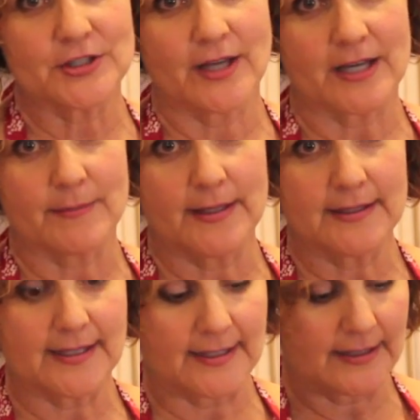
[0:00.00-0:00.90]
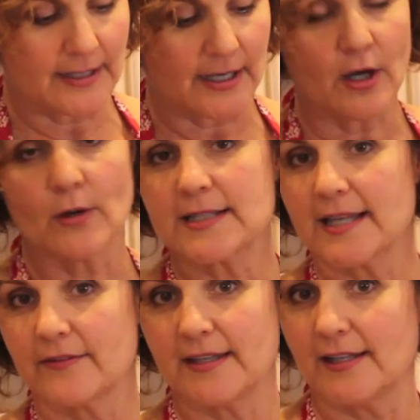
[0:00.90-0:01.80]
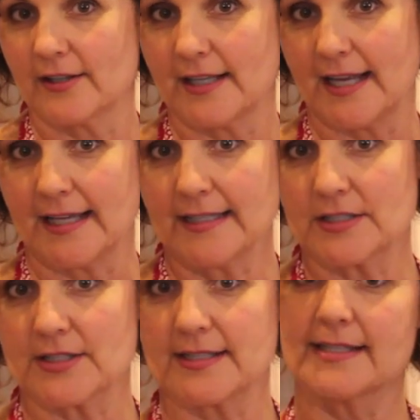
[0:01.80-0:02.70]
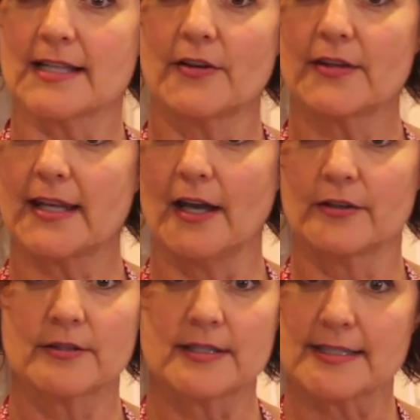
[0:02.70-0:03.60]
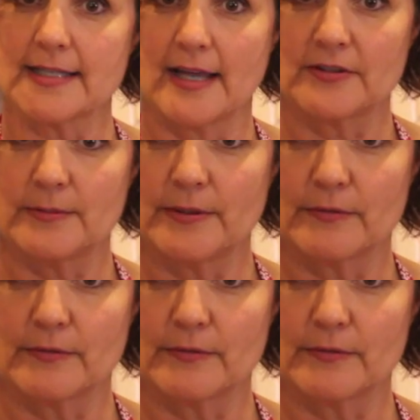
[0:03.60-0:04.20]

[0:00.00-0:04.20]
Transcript: you how to make ghee. I always have ghee on hand. It just sits out on the counter. It doesn't have to be